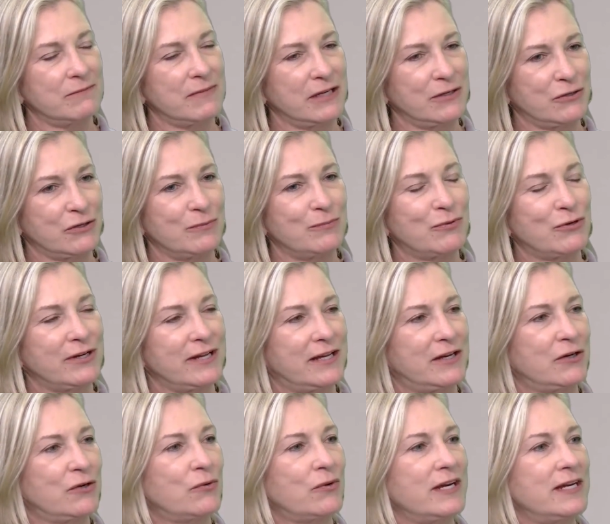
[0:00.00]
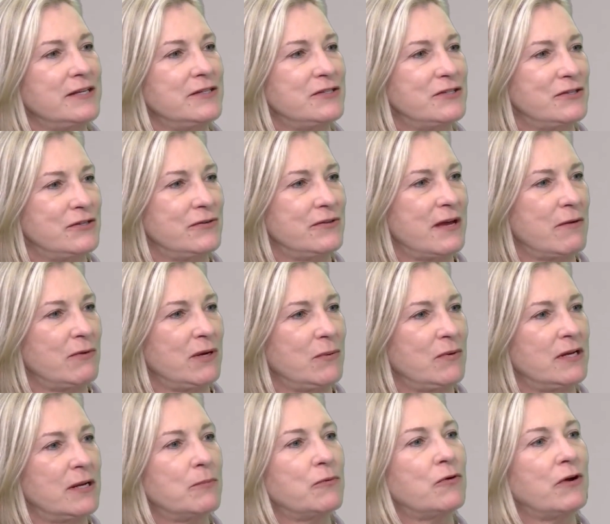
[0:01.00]
current board had agreed to that we
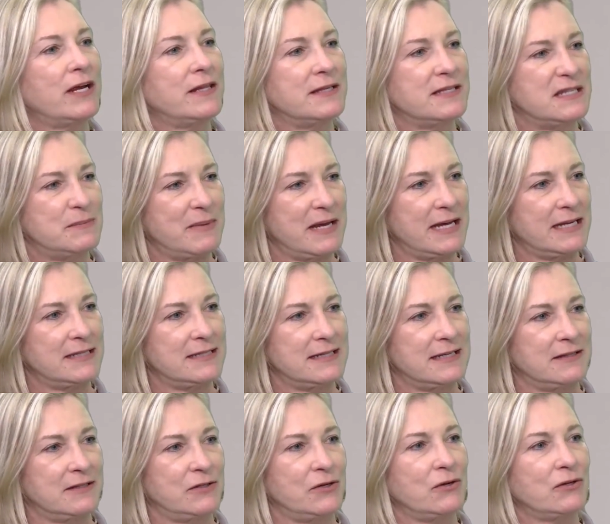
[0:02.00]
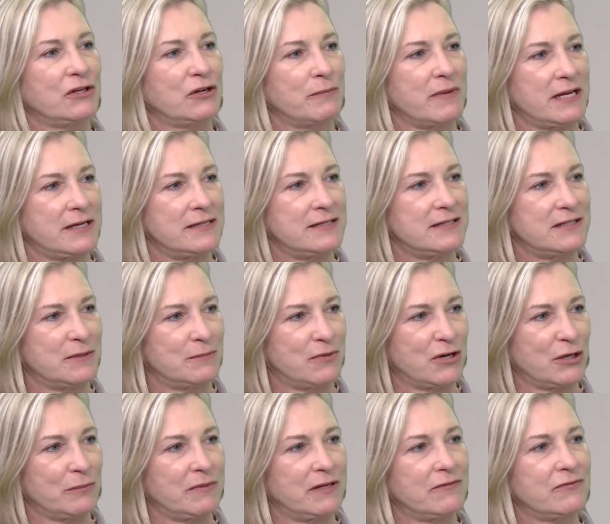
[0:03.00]
would upgrade the space in the nuclear medicine
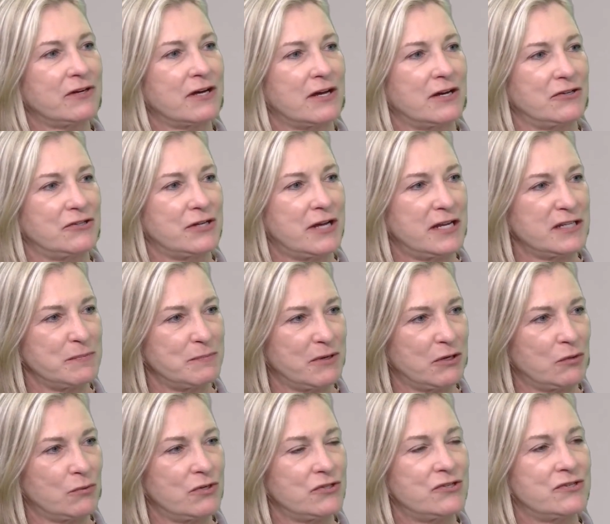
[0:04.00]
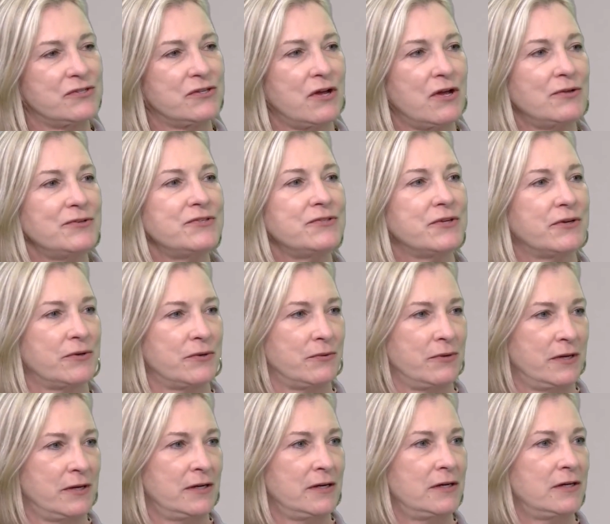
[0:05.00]
department of Cottage Hospital, which is also
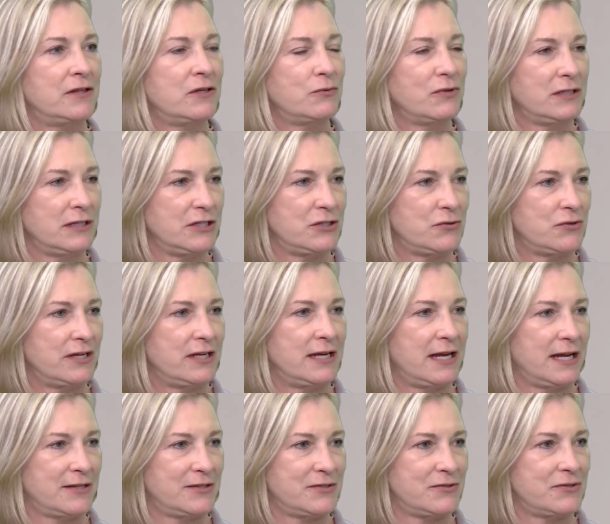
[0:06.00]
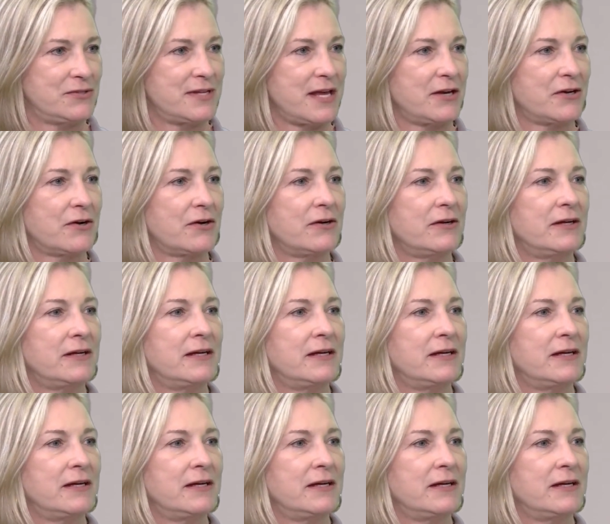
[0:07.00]
the Ridley Tree Cancer Center.